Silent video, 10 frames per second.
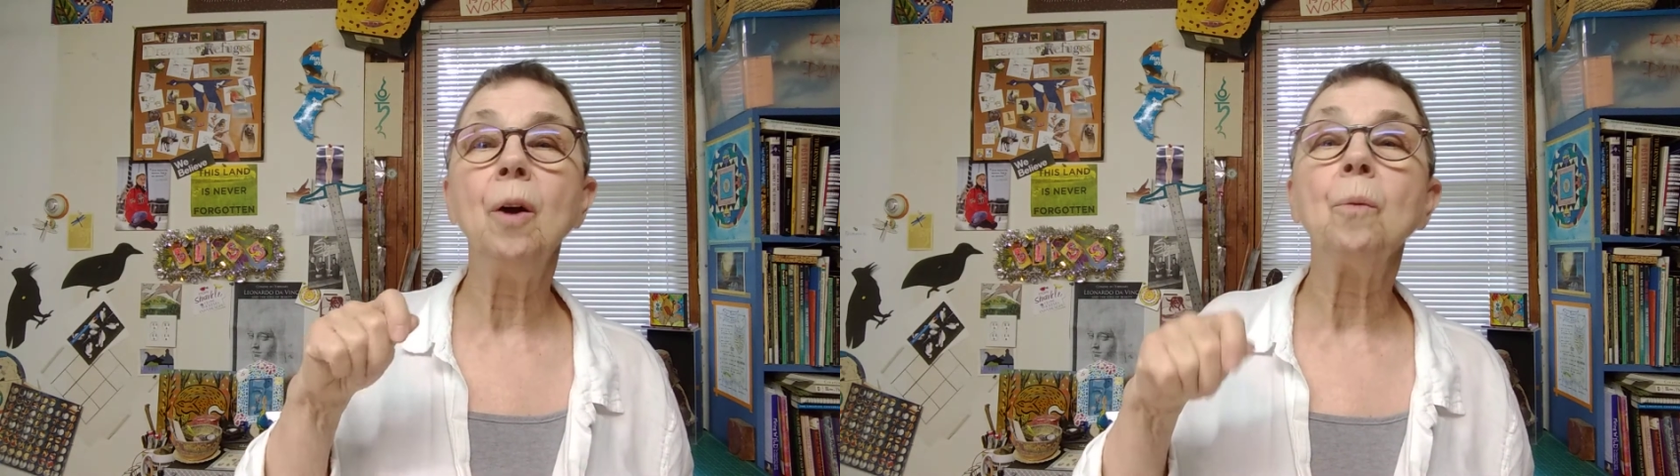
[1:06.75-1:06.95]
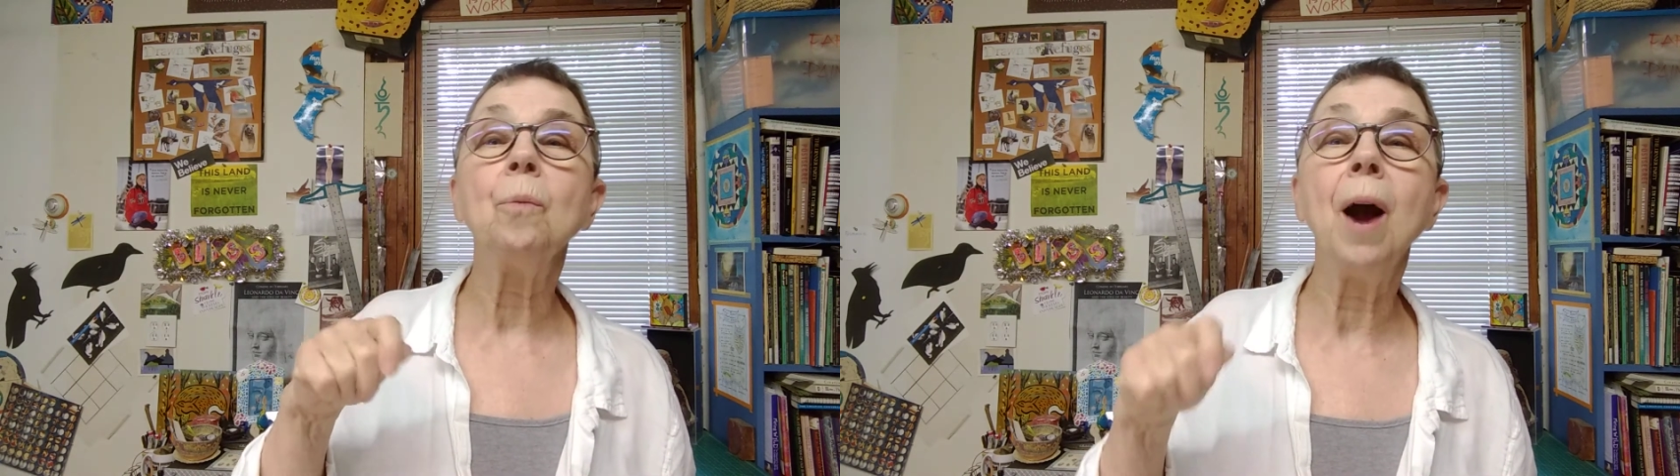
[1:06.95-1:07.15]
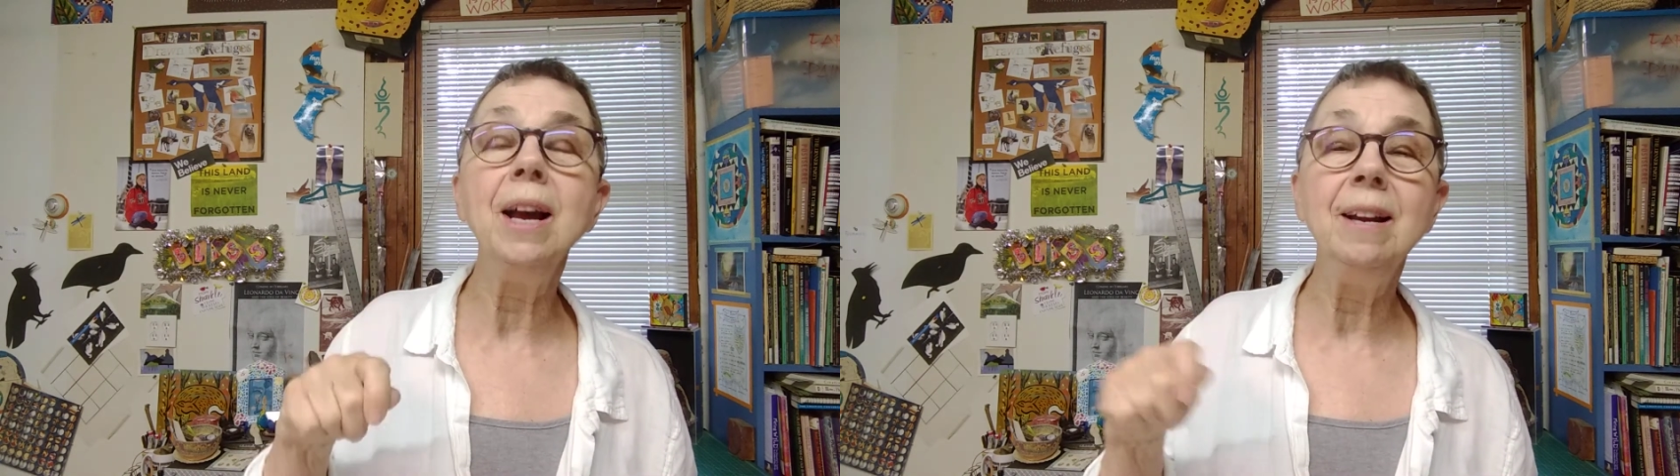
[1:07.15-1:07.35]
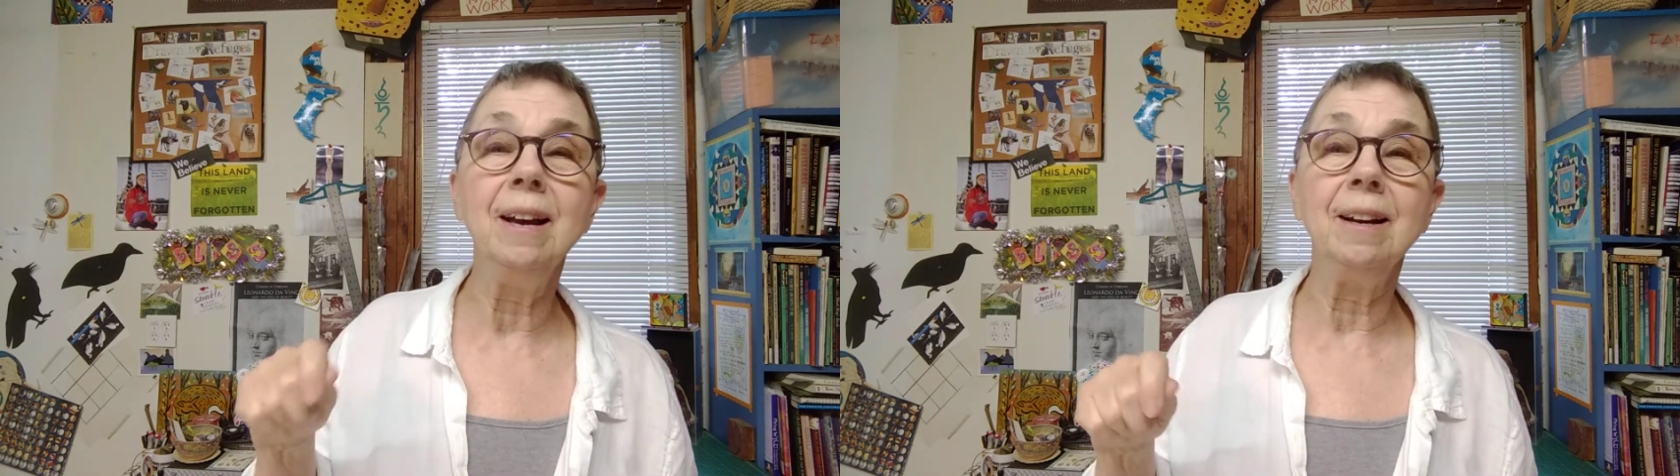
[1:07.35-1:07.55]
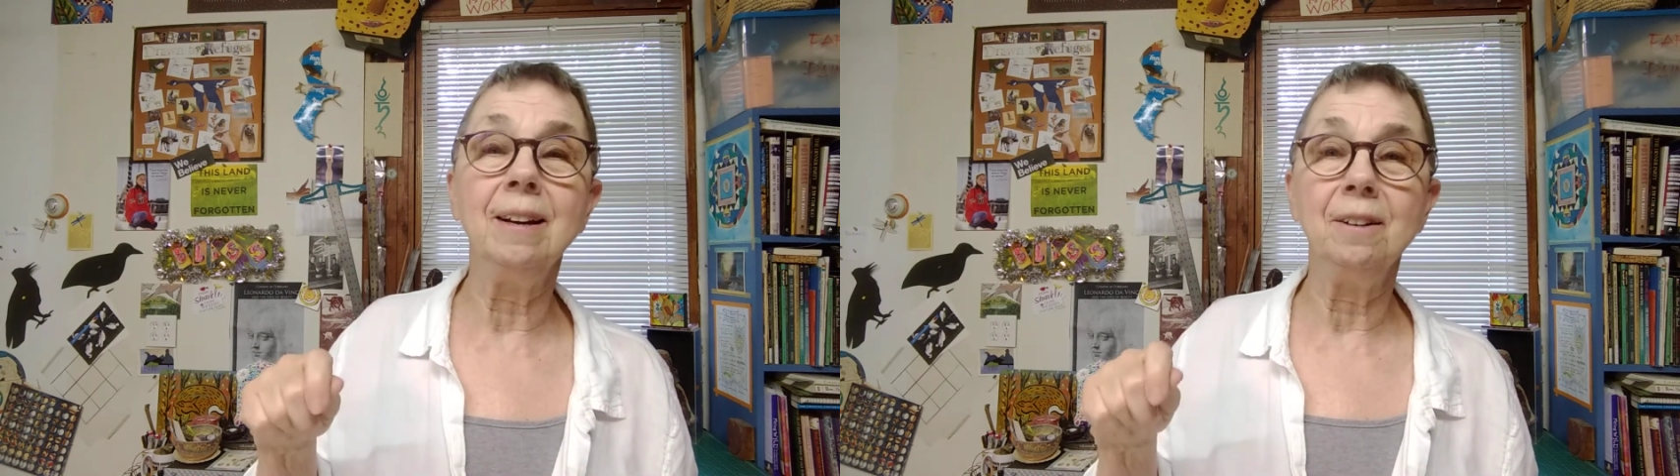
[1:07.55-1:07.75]

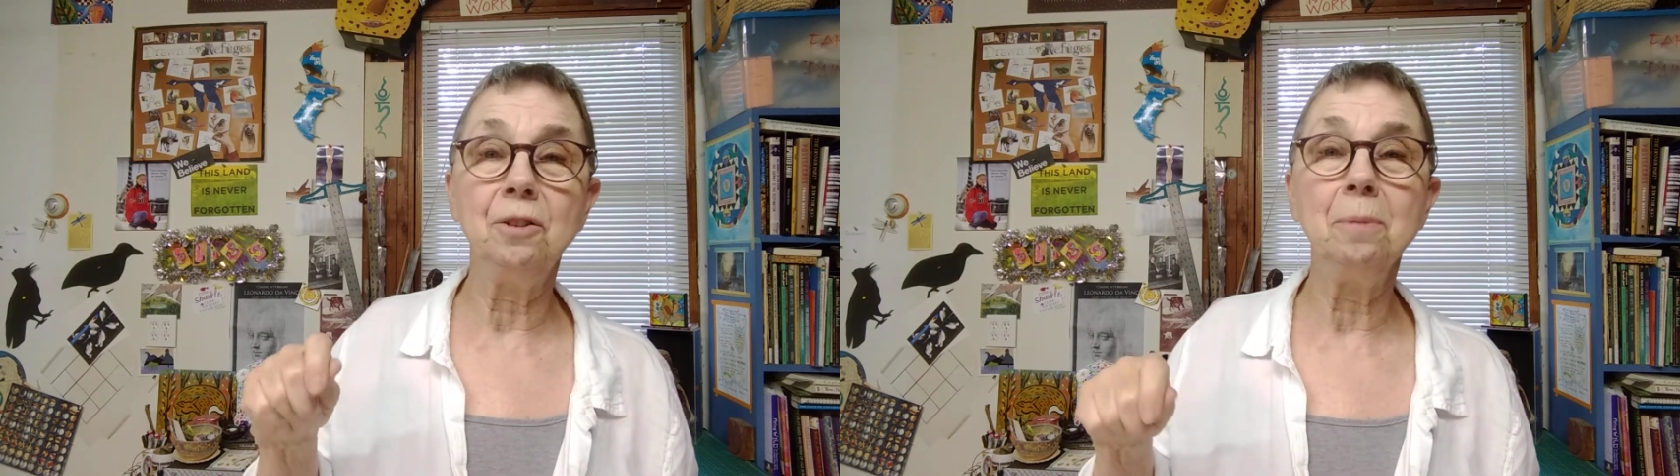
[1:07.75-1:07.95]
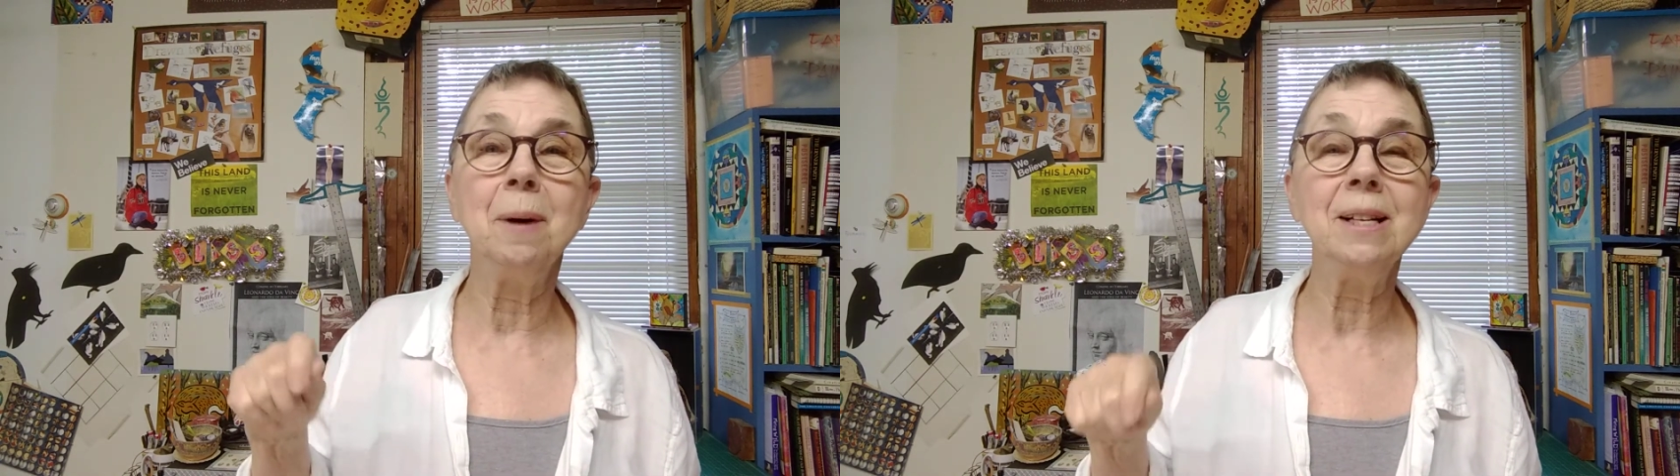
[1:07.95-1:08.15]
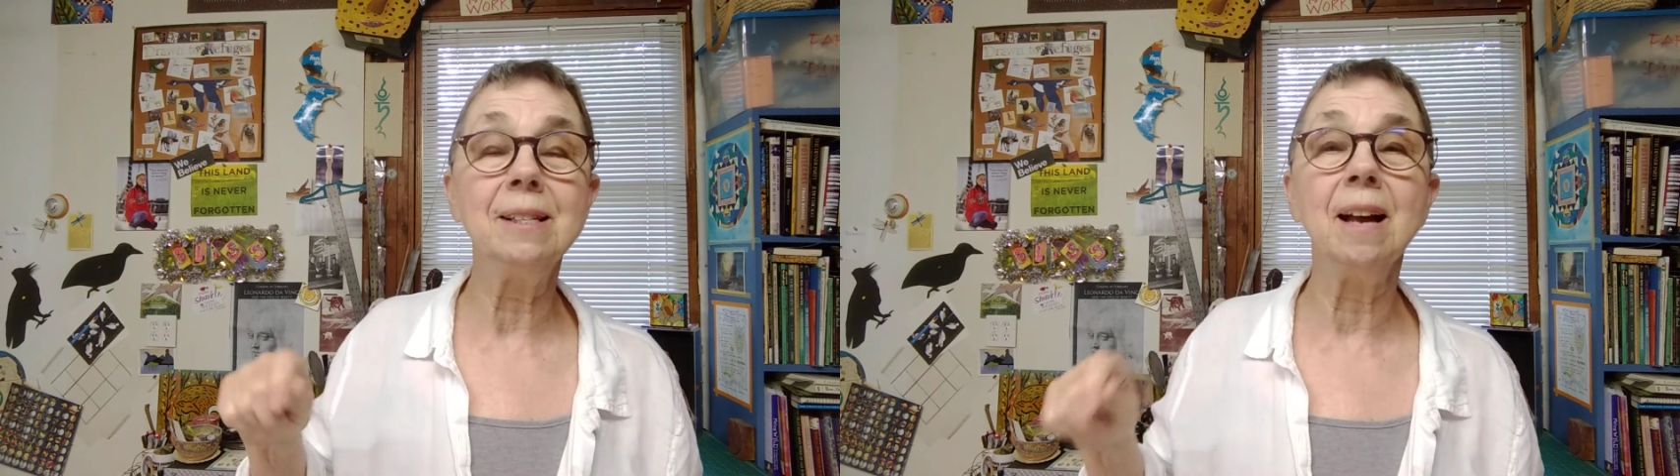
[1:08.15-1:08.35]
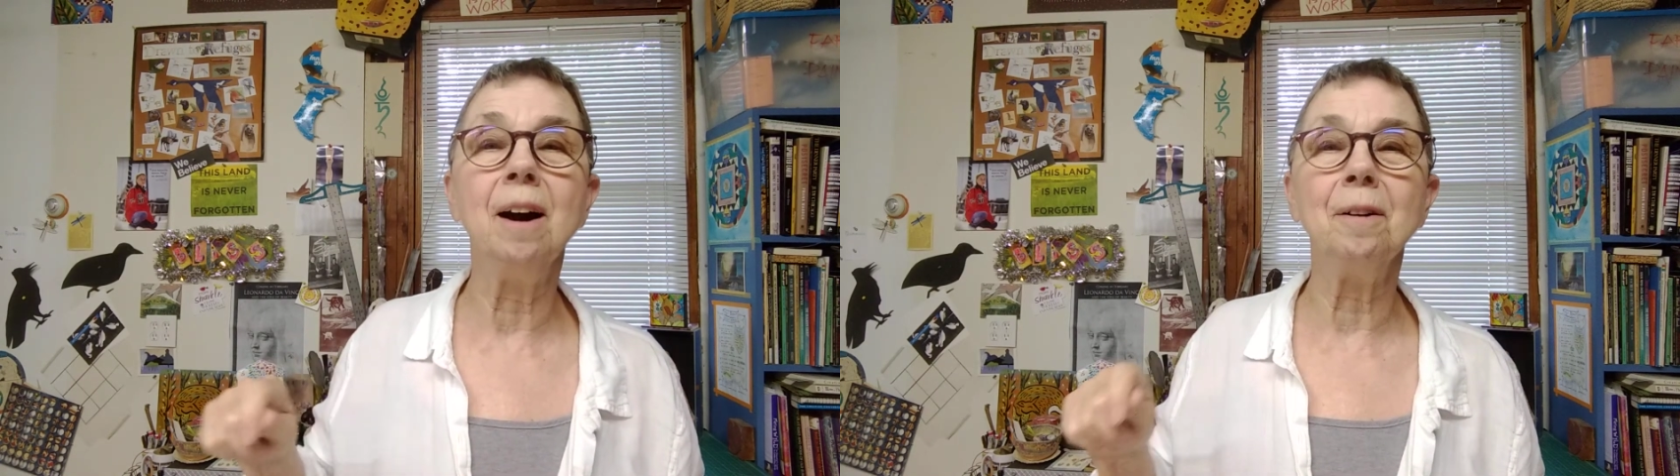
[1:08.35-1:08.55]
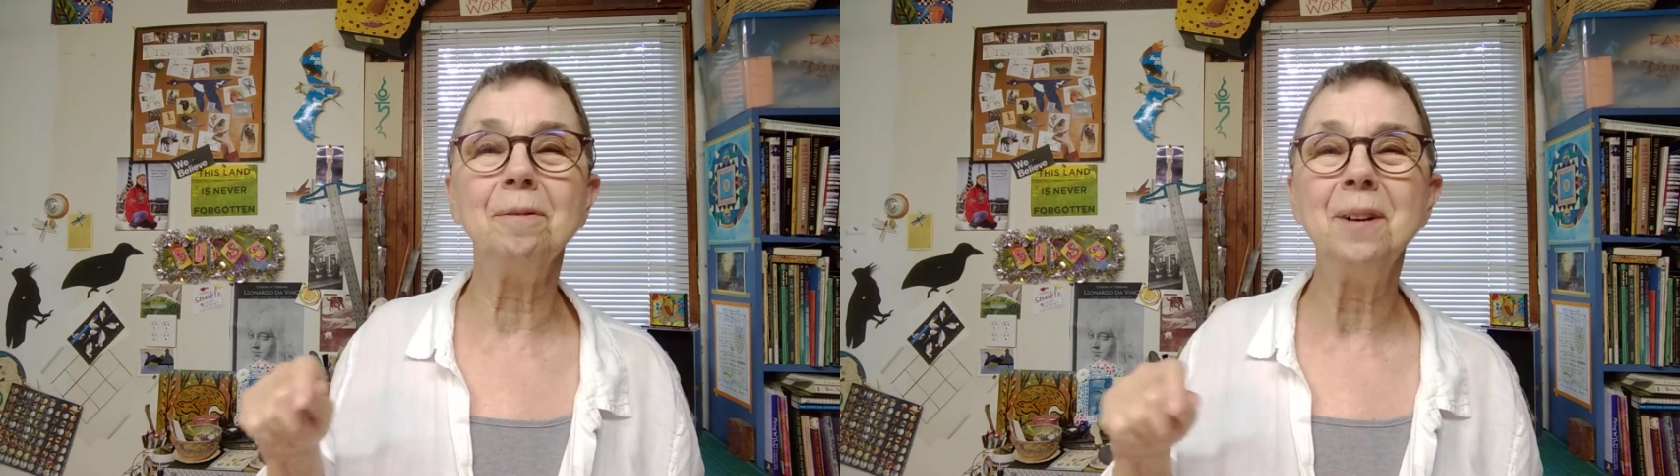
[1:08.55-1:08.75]
writing to
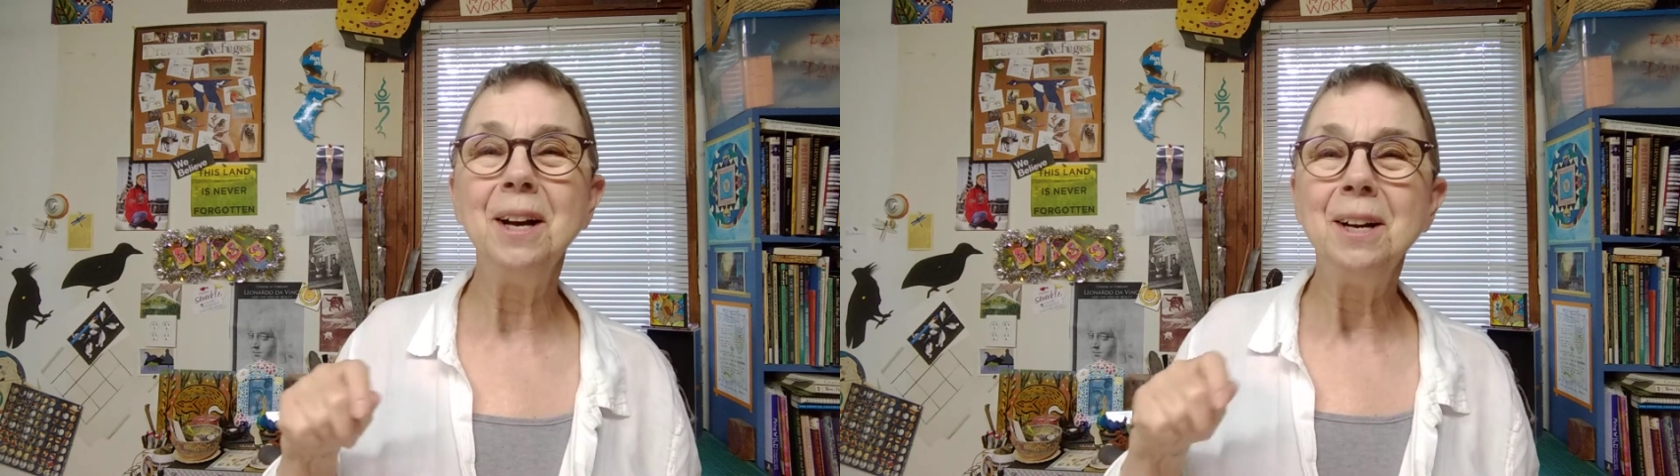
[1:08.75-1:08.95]
myself,